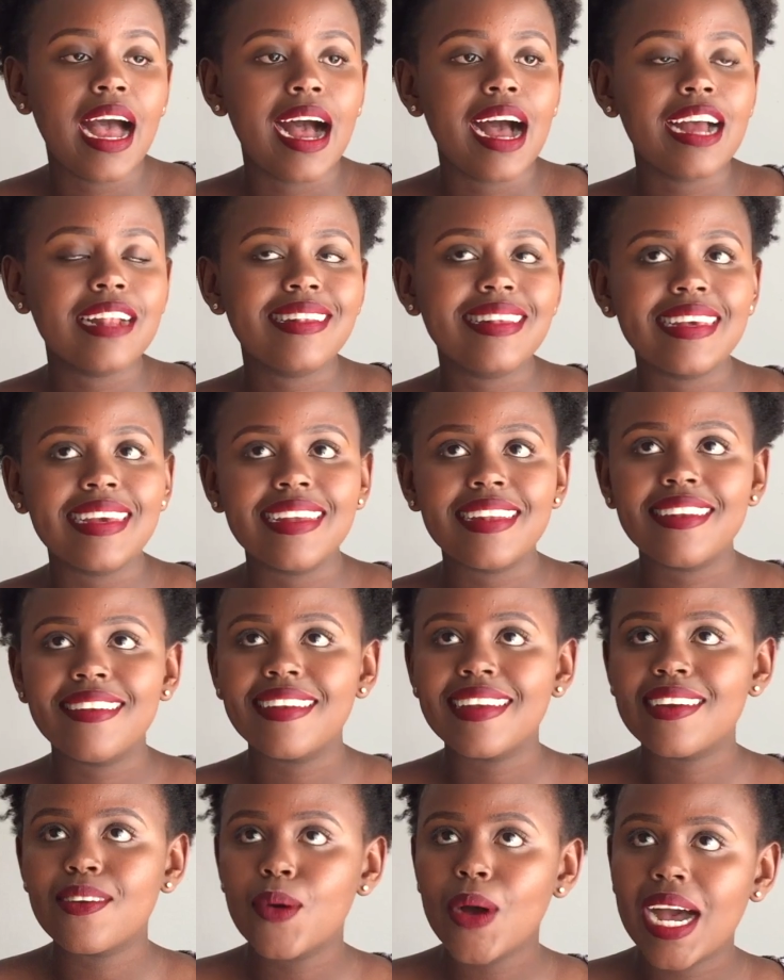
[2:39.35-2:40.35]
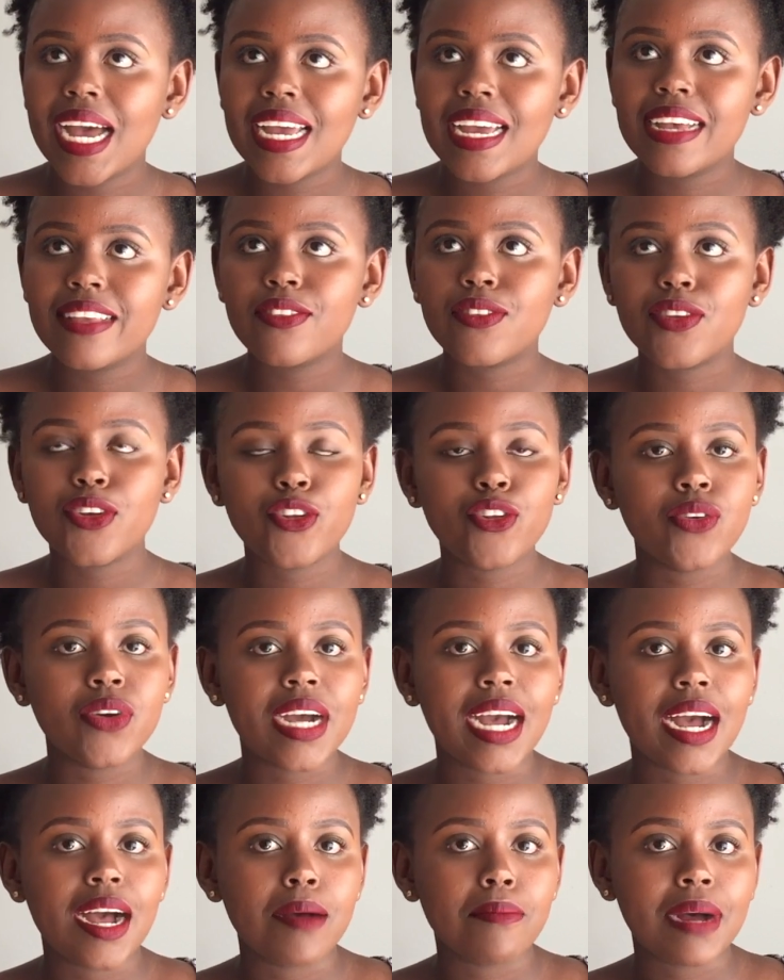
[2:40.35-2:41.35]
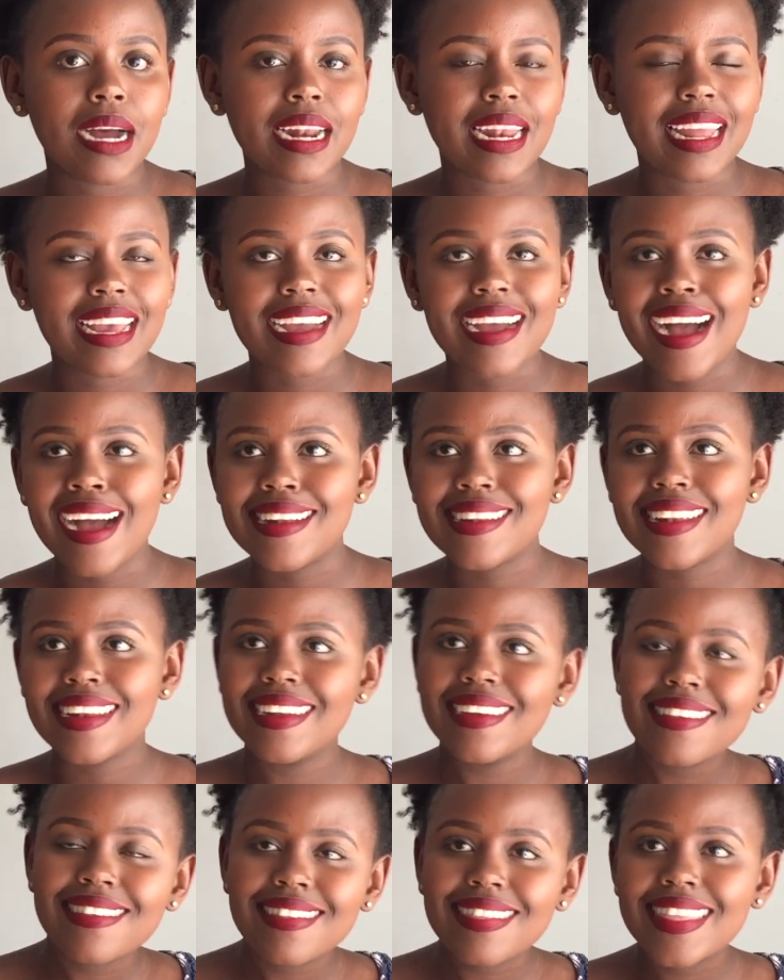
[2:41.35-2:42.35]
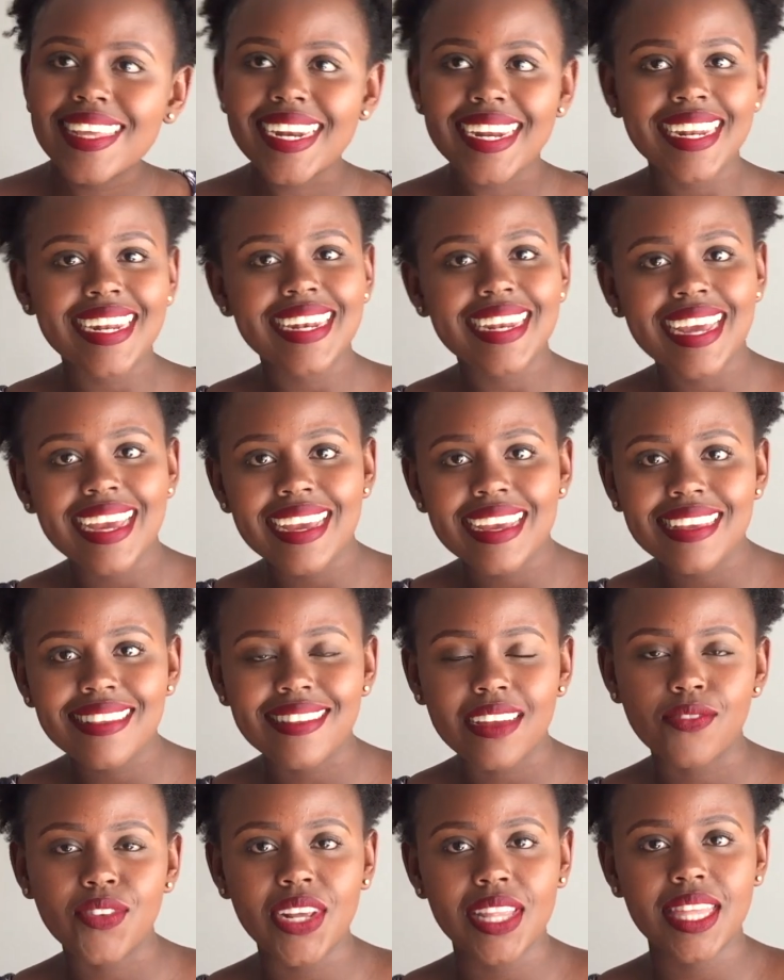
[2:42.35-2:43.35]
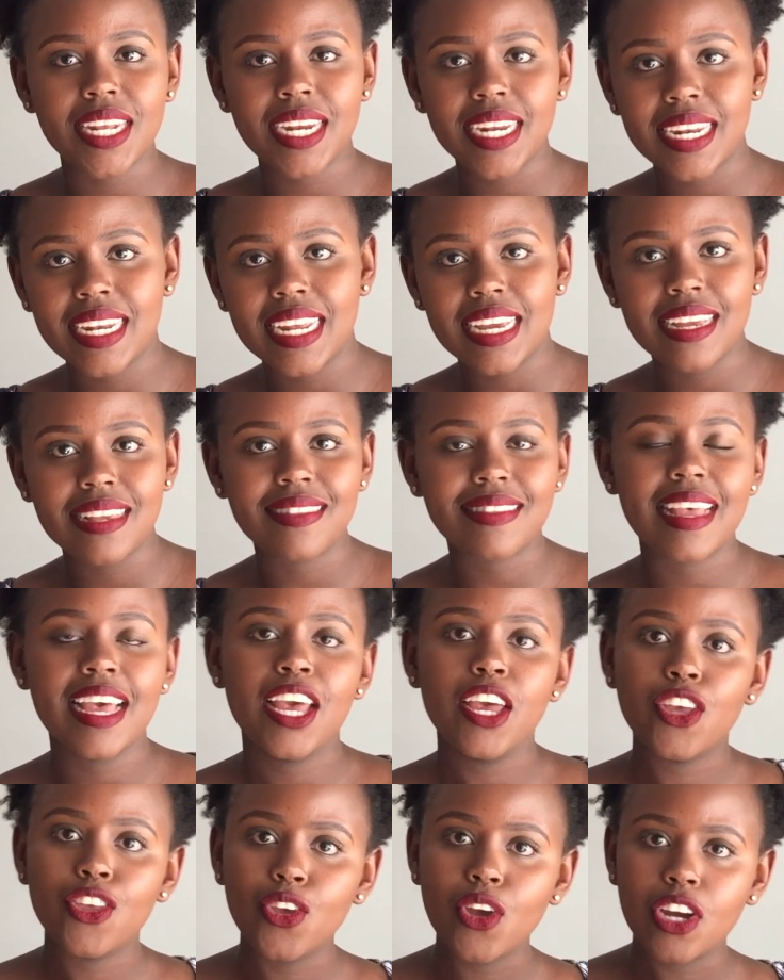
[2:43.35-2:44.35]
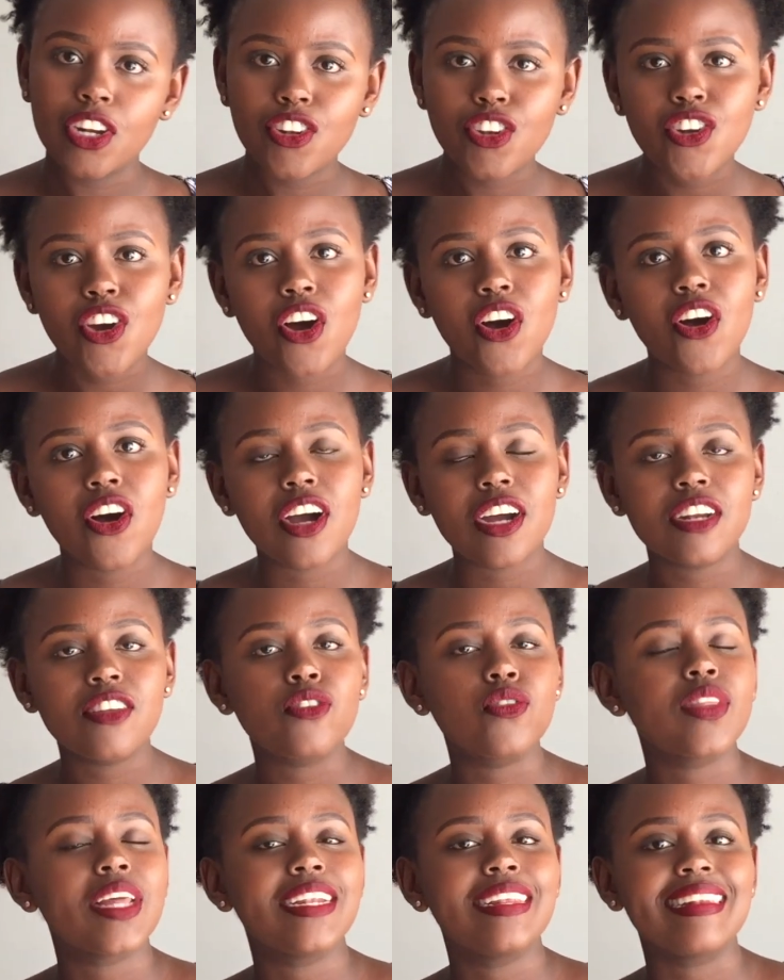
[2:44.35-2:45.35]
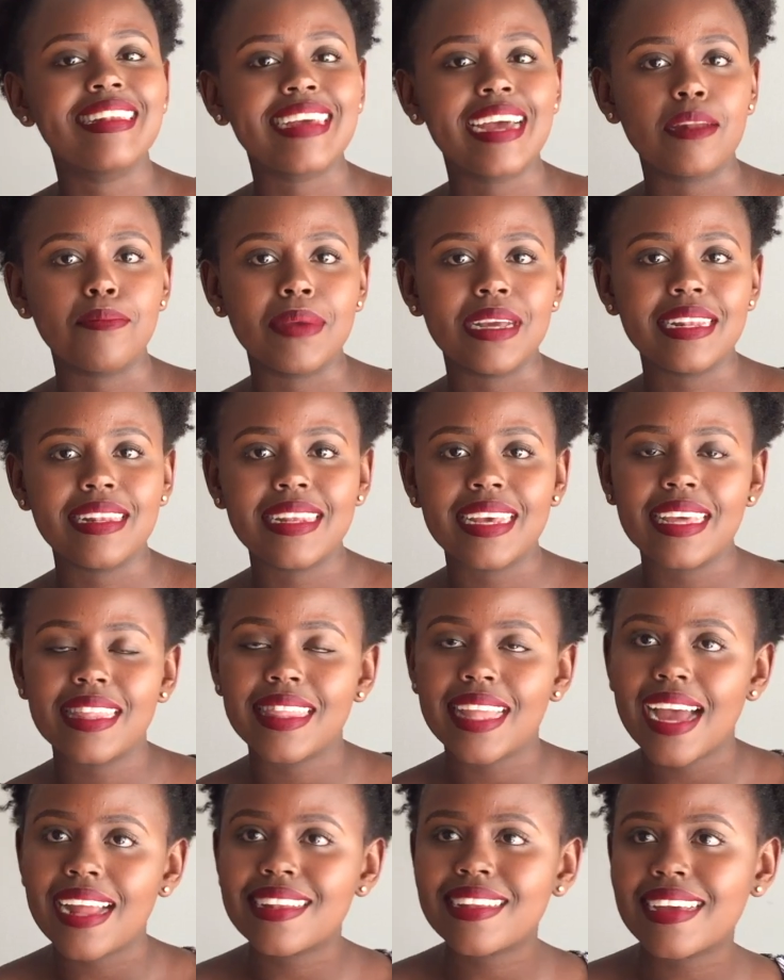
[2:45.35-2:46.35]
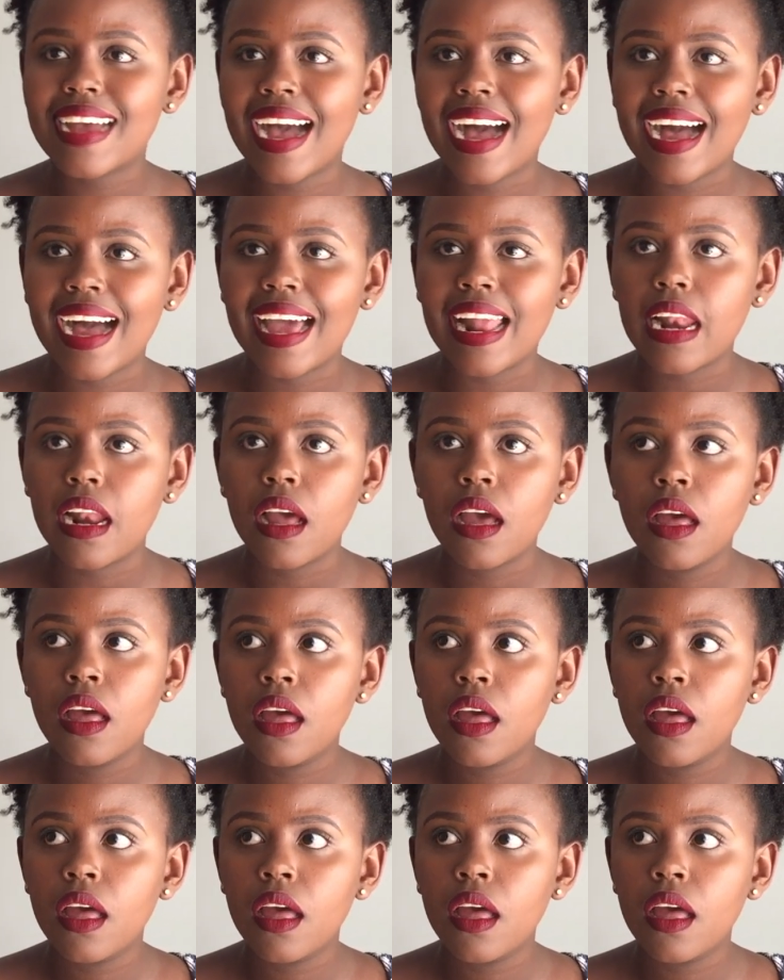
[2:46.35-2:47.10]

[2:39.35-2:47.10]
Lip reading: Actually, it requires you to come like at least 3 days. After 3 days, you are toned so that it can maintain that curl.